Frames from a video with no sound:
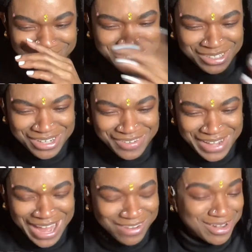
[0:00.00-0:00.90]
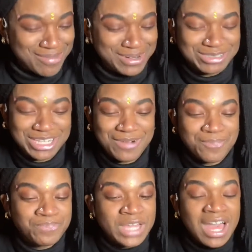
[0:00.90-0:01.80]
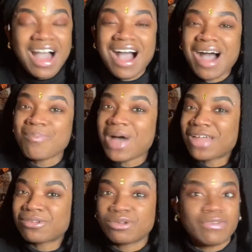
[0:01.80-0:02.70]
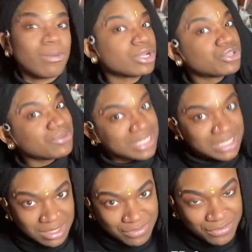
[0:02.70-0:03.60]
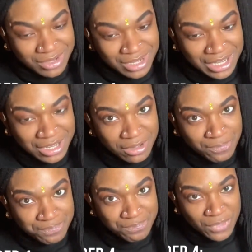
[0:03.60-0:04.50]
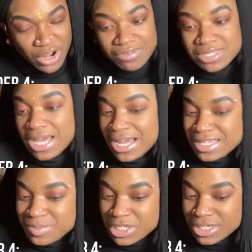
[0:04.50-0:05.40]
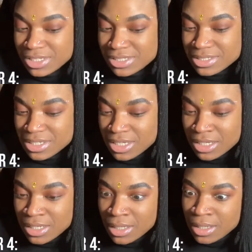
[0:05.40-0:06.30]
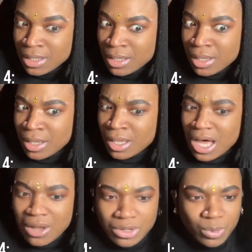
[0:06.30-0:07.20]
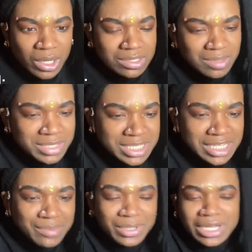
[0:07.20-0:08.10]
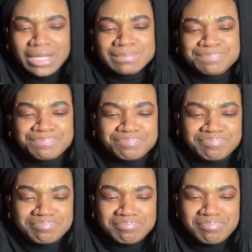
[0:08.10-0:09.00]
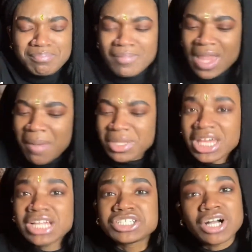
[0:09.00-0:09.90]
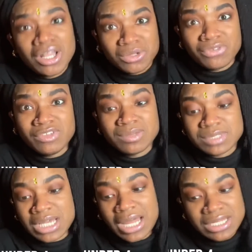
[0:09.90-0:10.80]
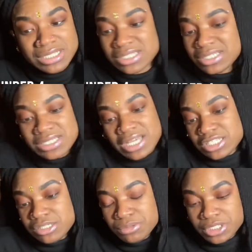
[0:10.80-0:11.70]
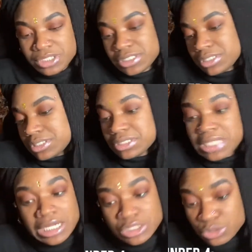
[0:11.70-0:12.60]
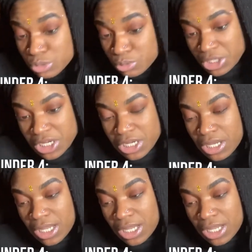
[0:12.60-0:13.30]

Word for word: You know what? I don't know what else, y'all. I don't know if I want to do an extended for the Earth signs because I don't know what else I'm gonna see, but I'm gonna catch y'all on the flip side. This is a sexy read. This is a sexual read.